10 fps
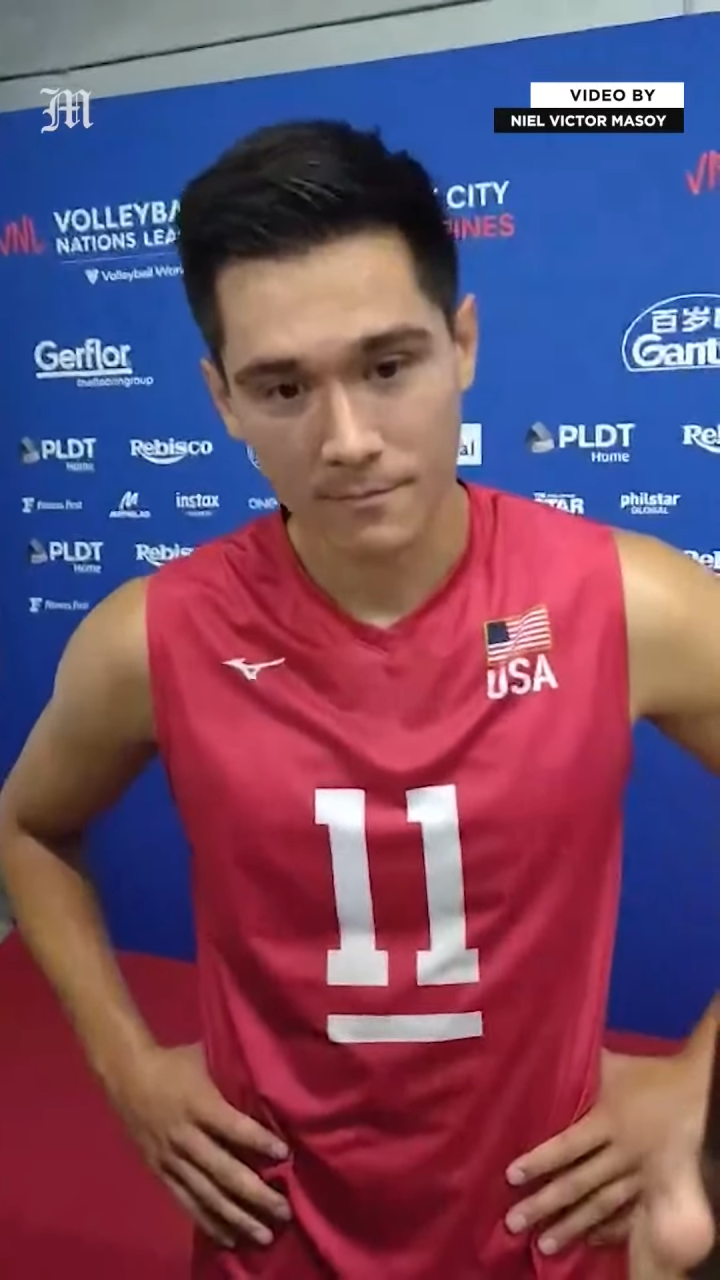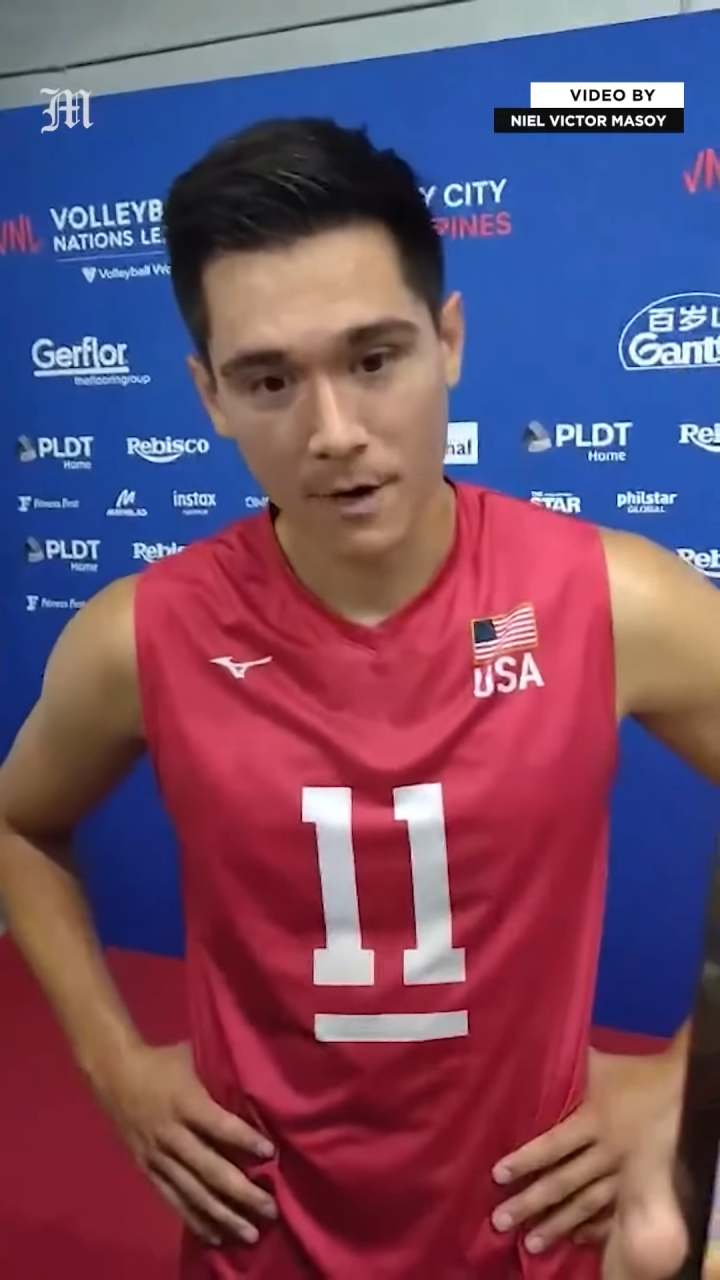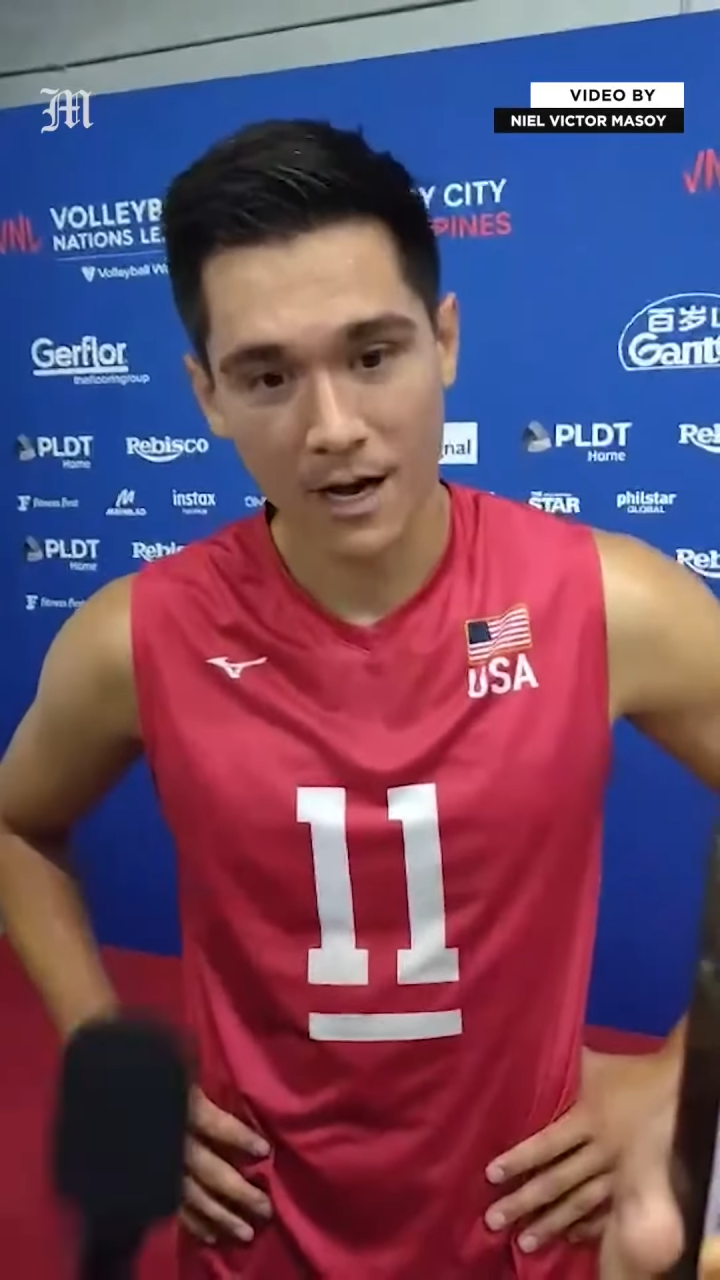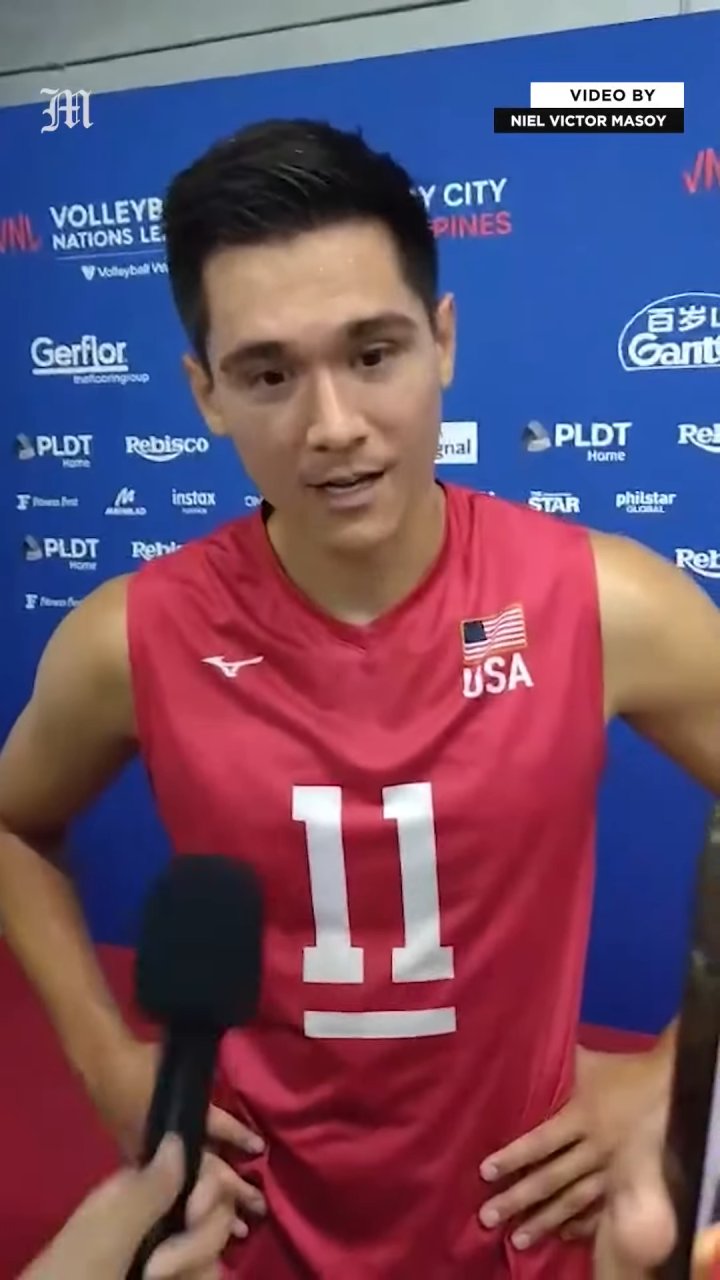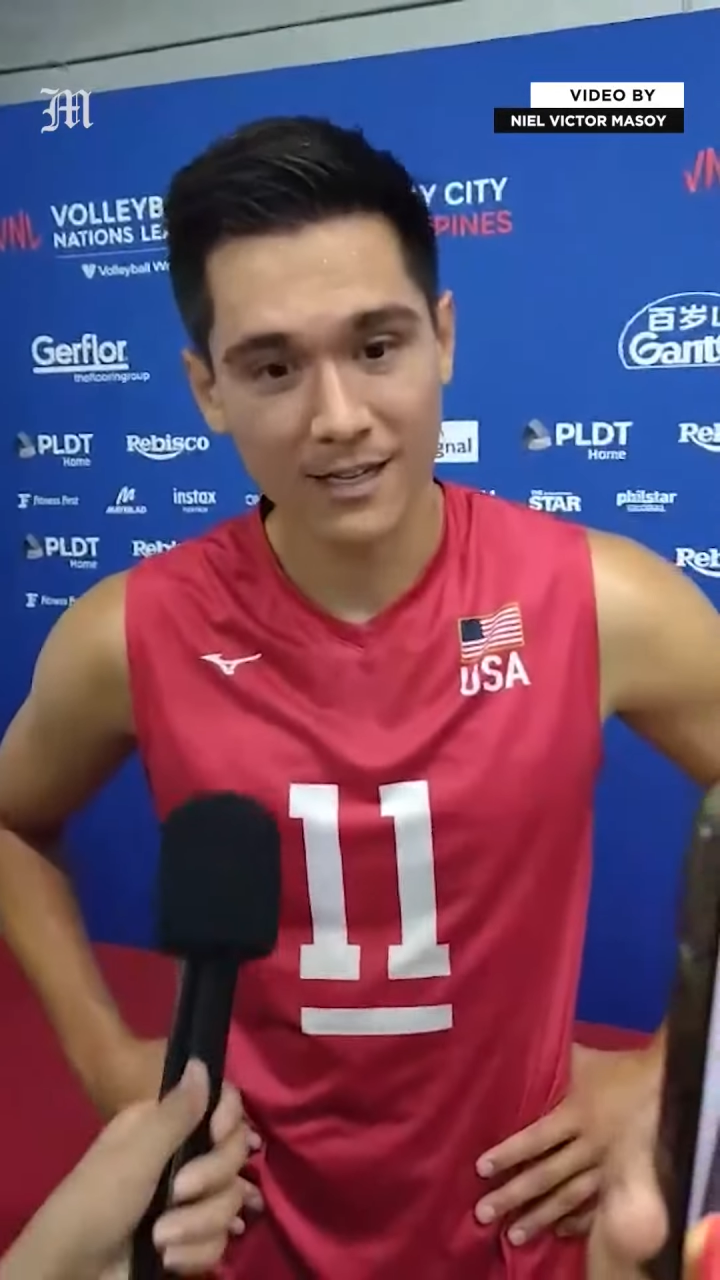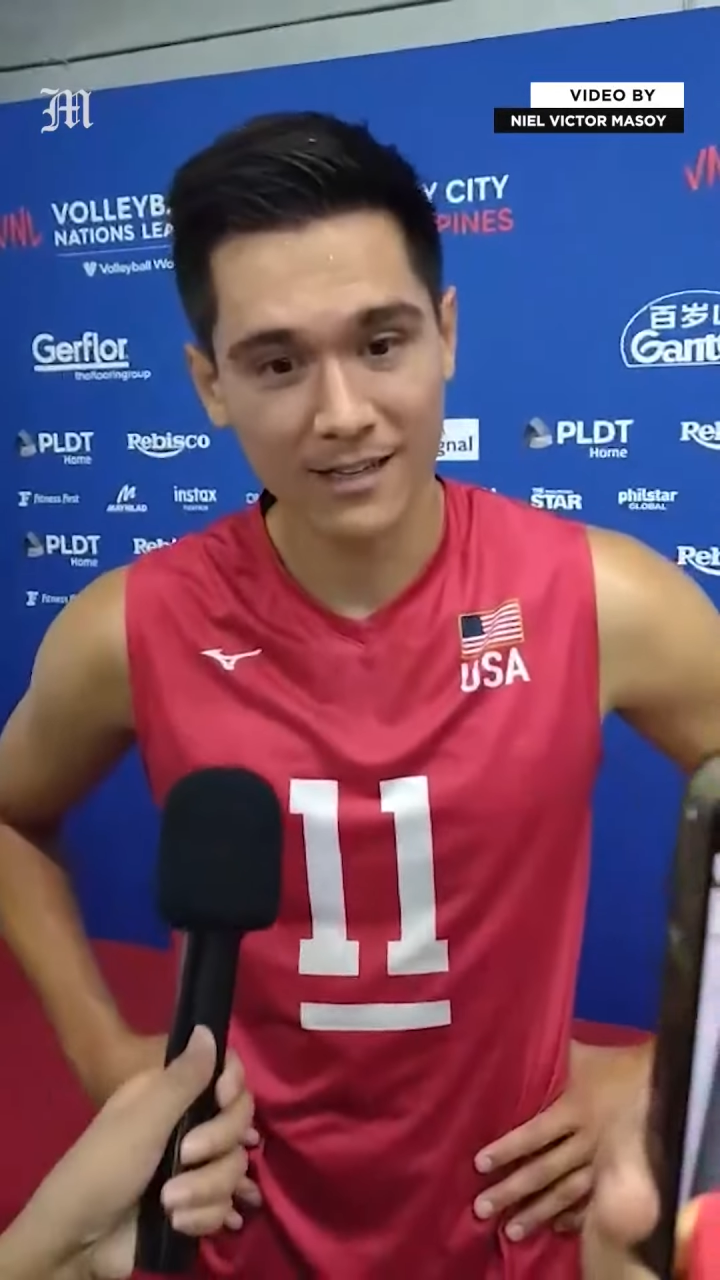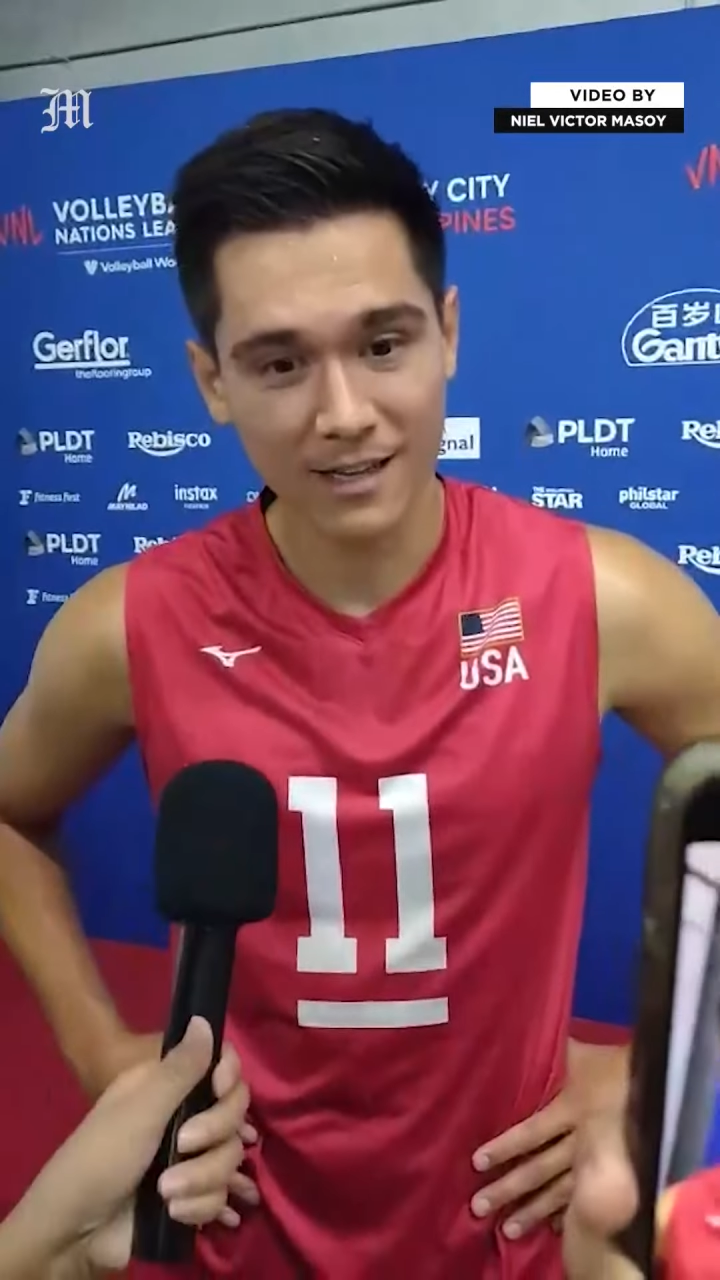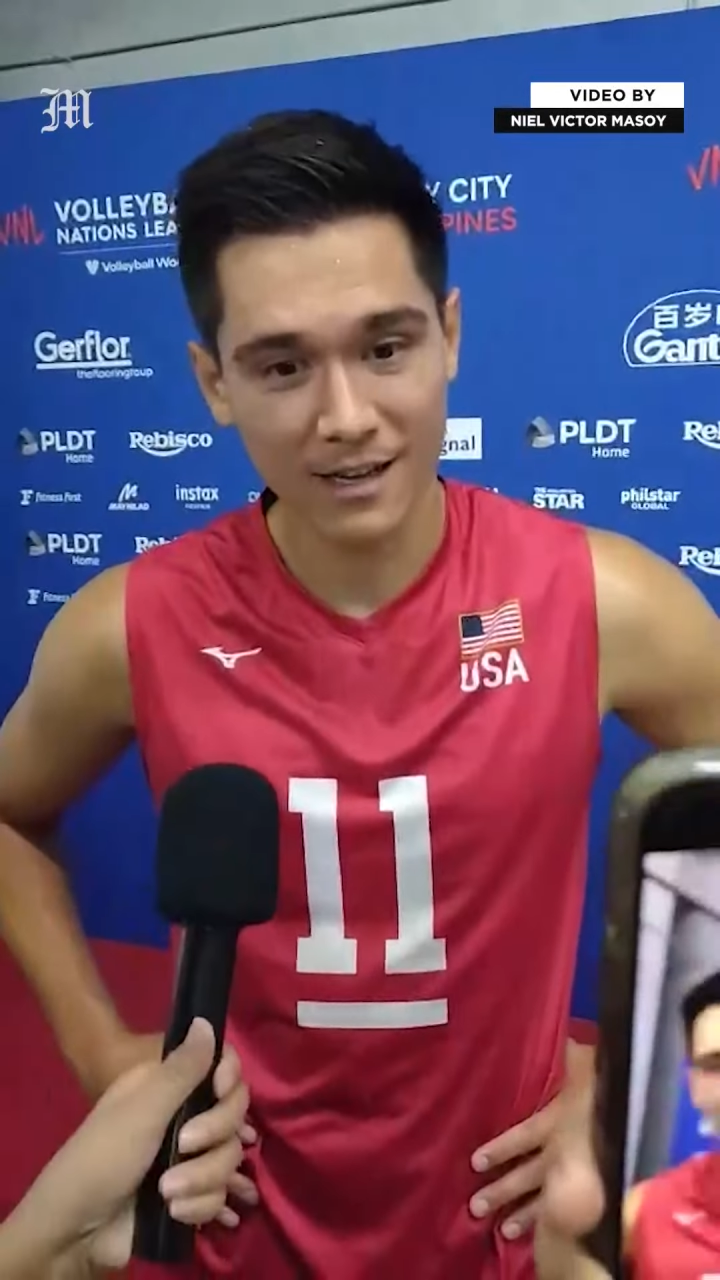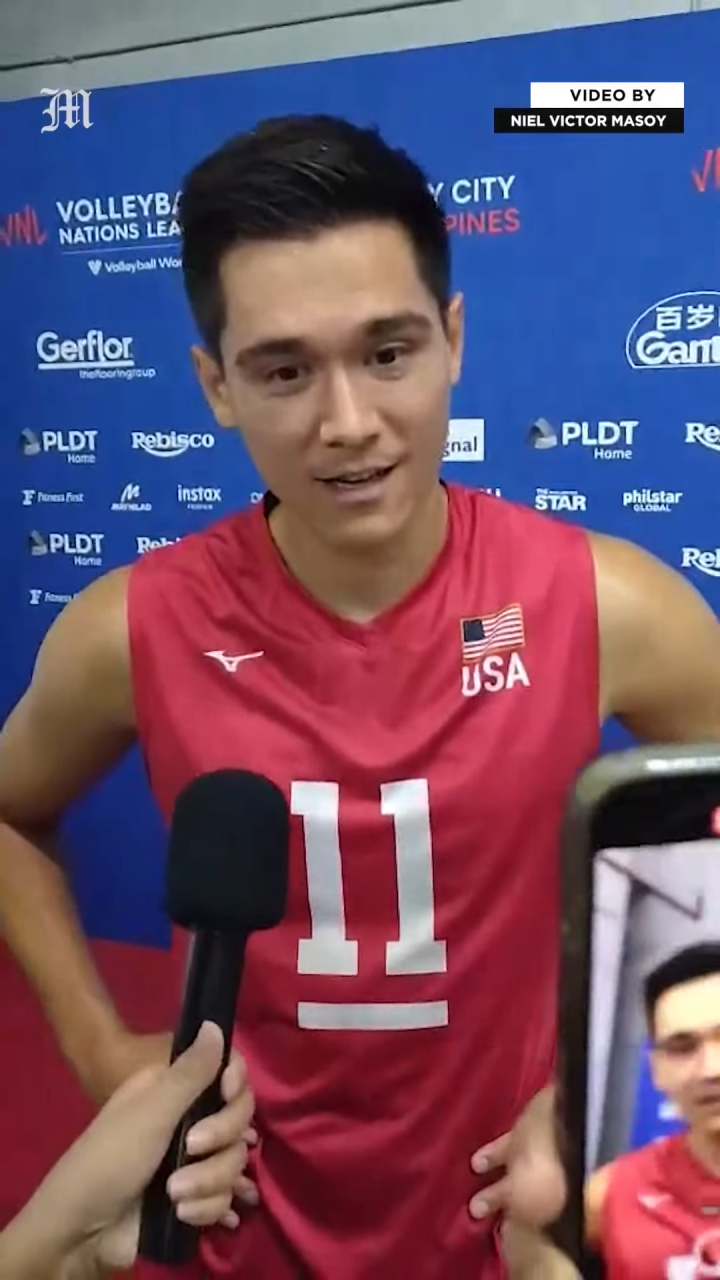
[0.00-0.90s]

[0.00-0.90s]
Mahal Kita?